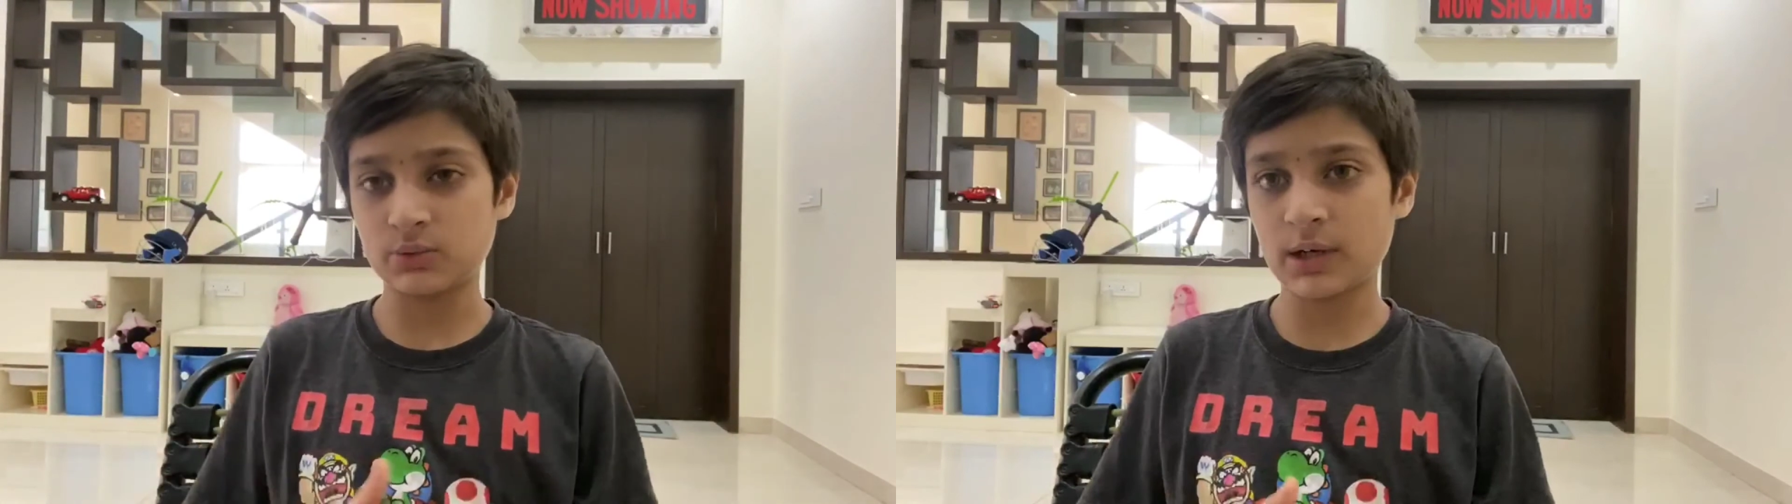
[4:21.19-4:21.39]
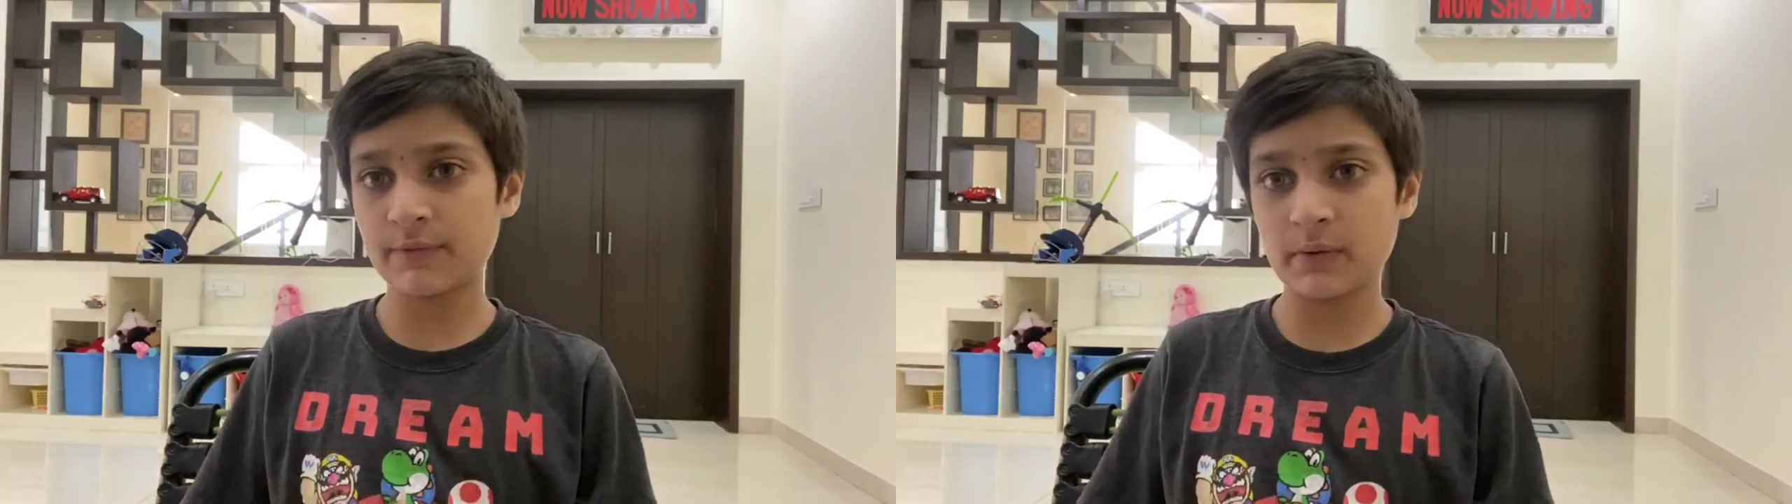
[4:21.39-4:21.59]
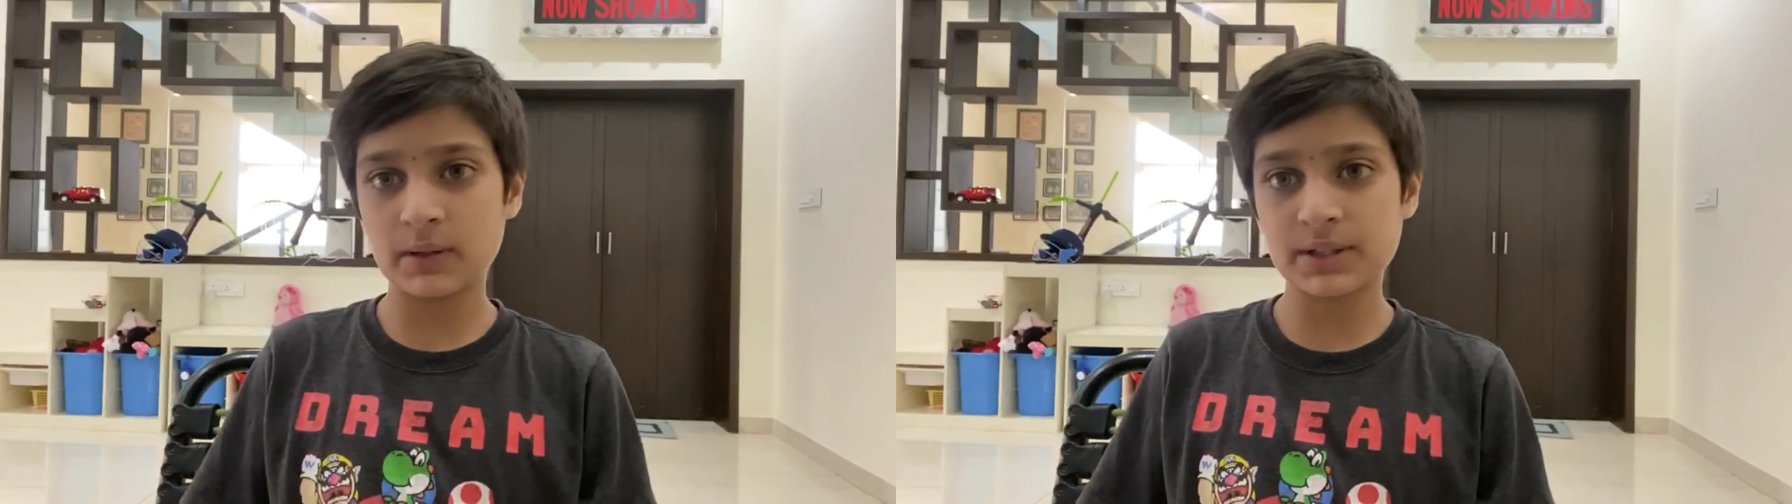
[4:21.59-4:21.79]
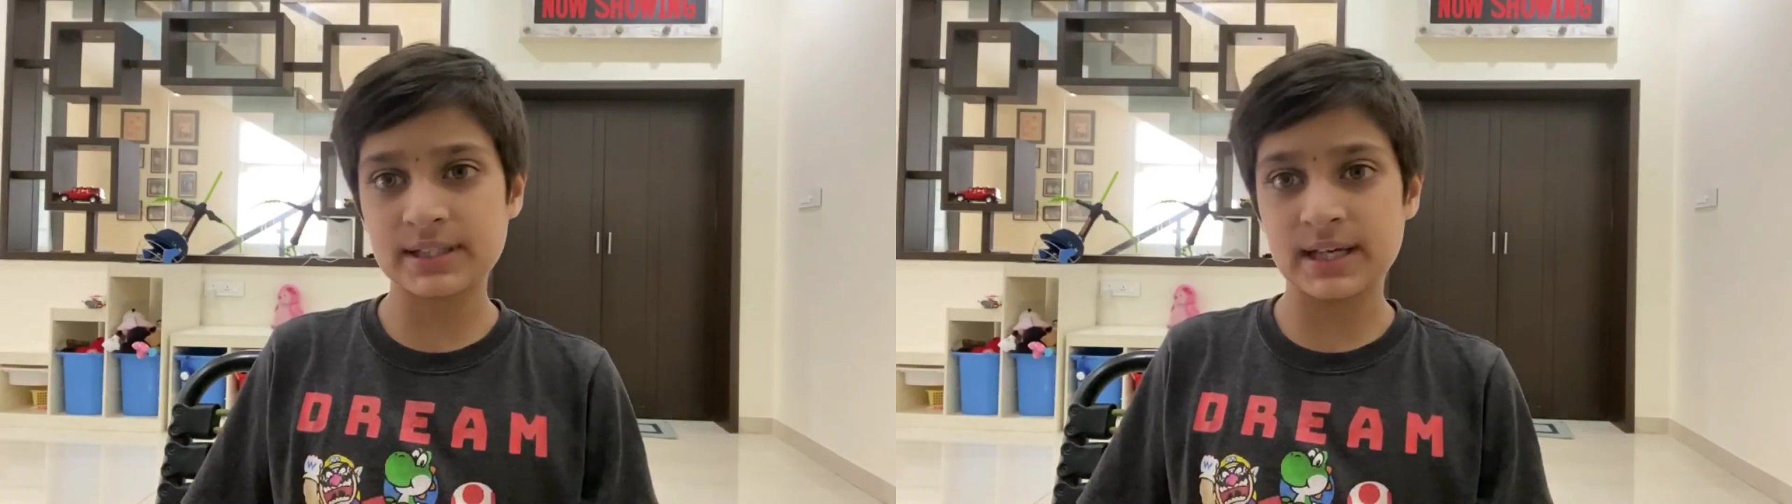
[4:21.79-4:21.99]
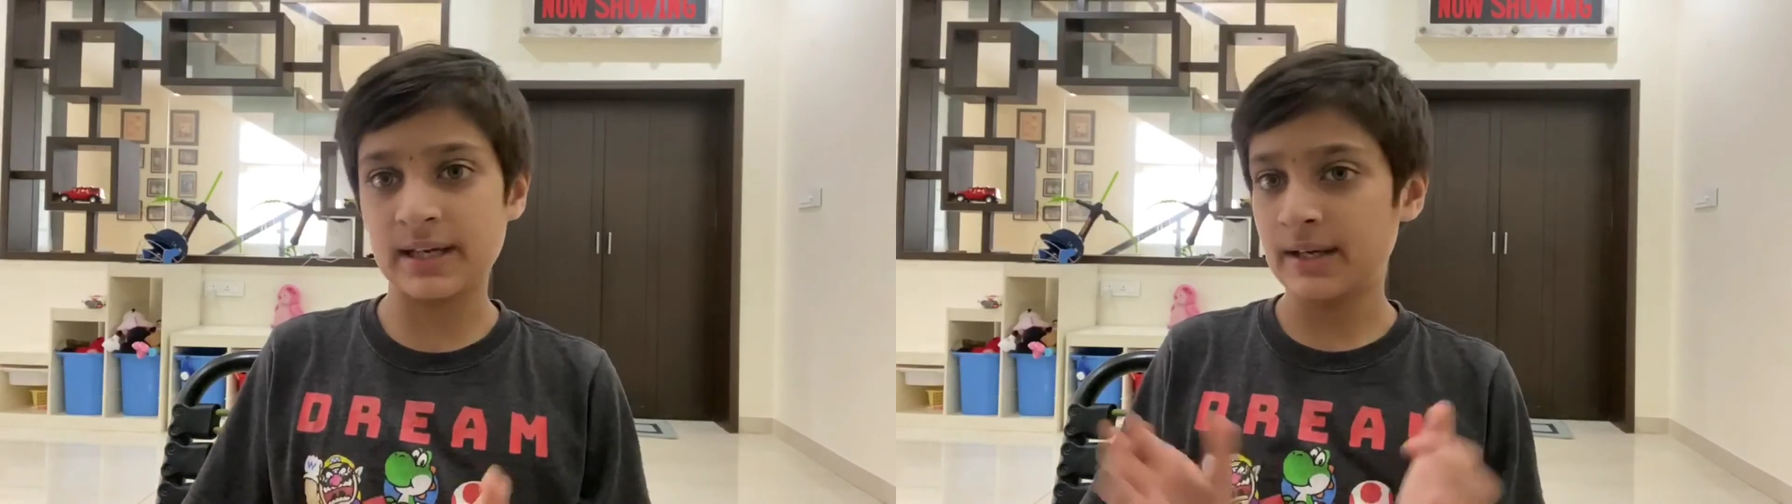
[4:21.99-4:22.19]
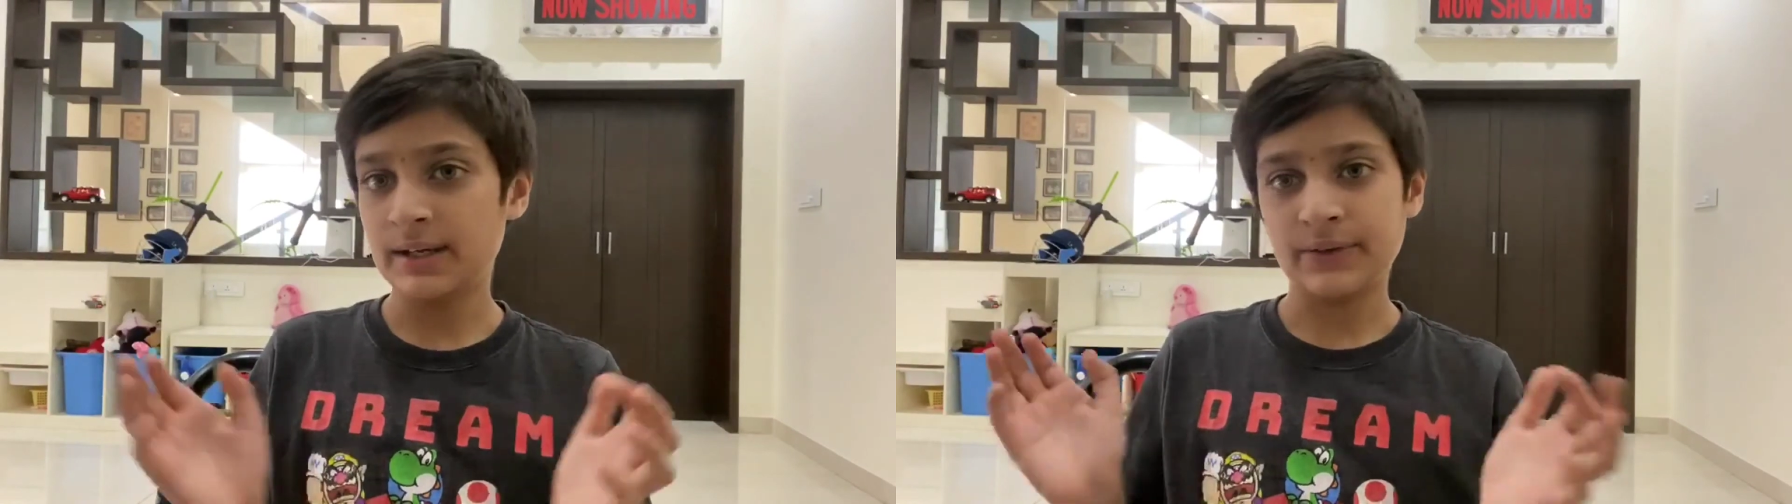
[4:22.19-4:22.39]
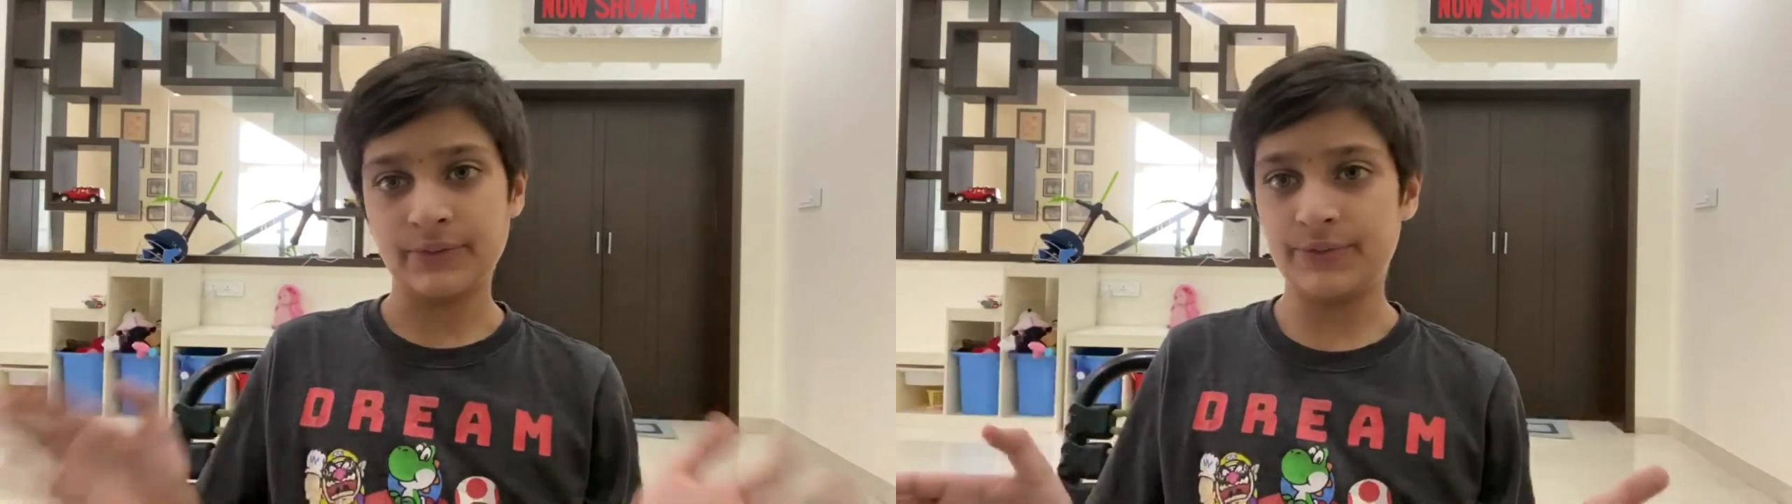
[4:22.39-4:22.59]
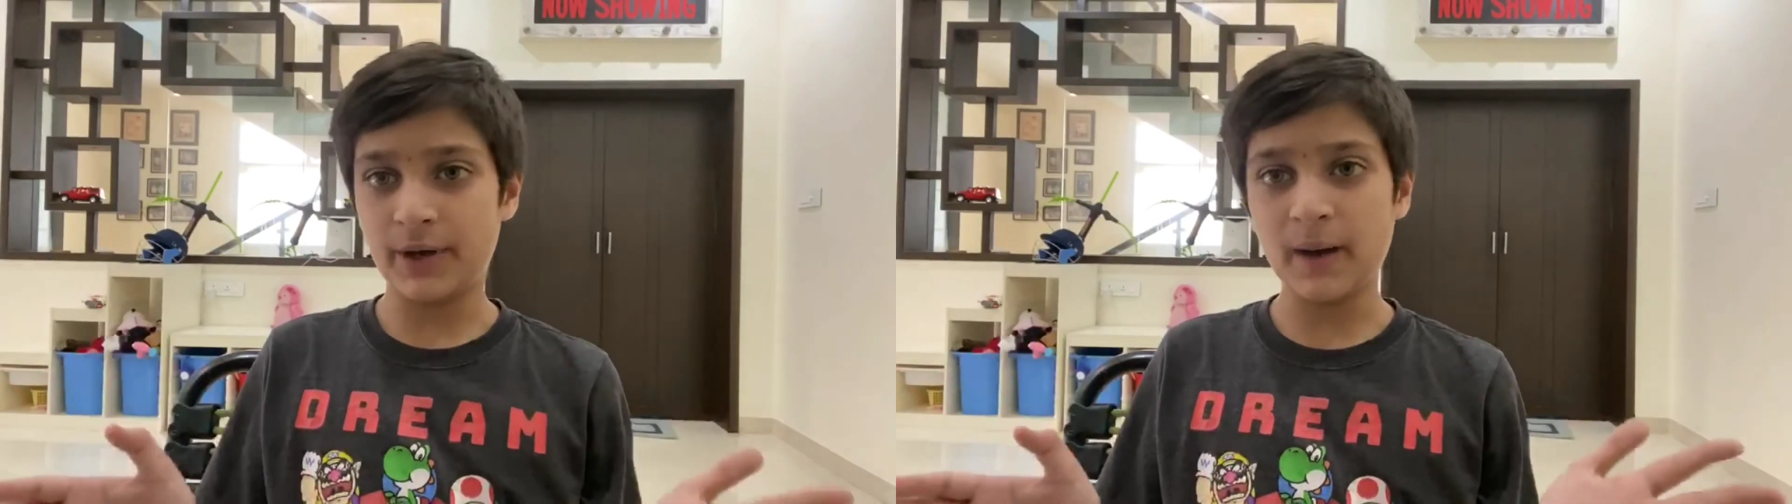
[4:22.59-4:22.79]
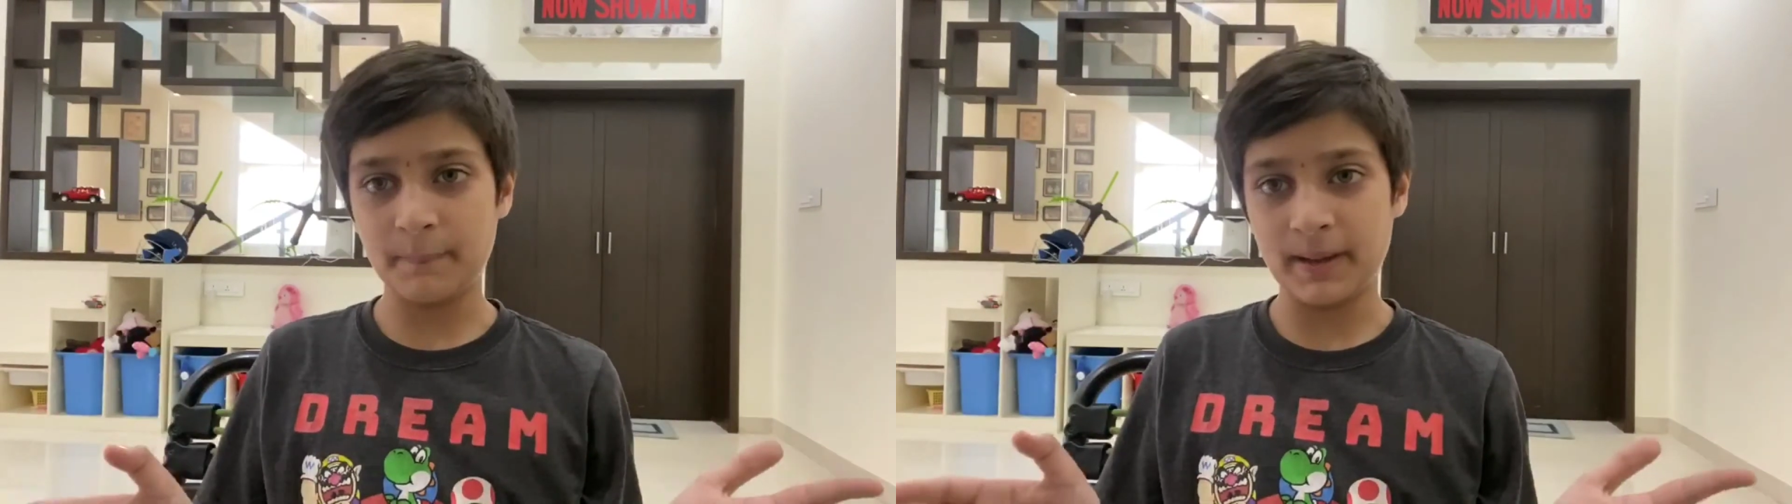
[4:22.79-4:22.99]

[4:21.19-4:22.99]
What if I want to say the